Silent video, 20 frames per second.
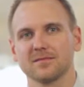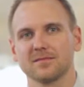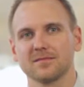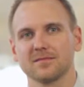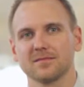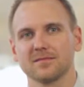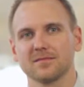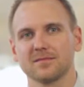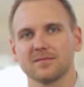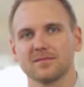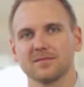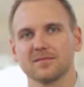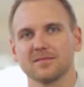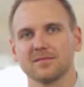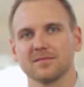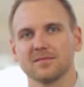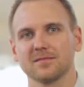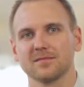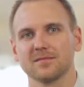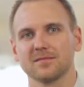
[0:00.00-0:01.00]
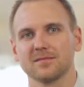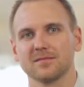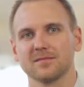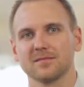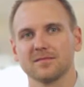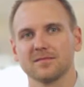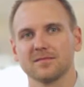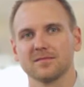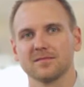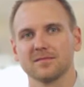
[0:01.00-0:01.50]

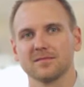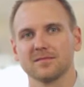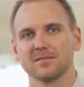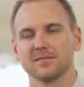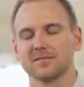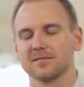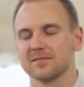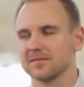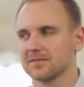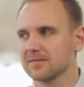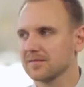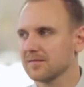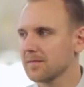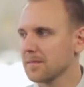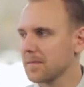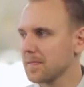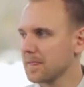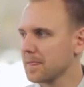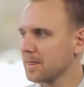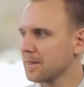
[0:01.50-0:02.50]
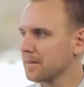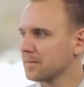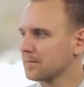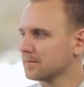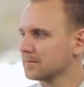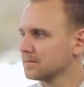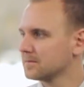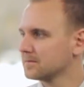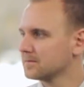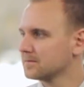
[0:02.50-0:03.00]

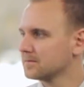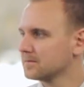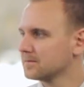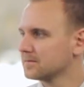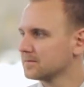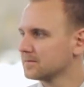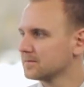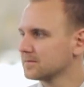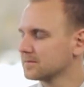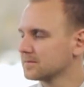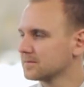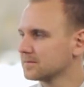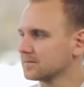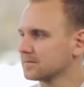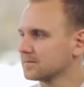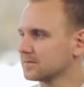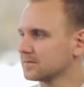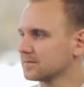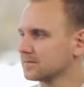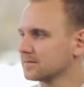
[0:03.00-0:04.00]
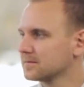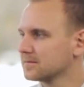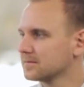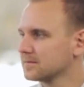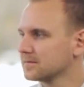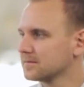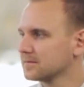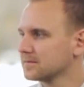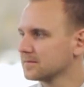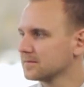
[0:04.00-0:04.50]

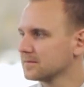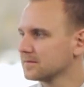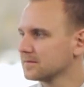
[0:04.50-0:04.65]
No words are spoken by the person on screen.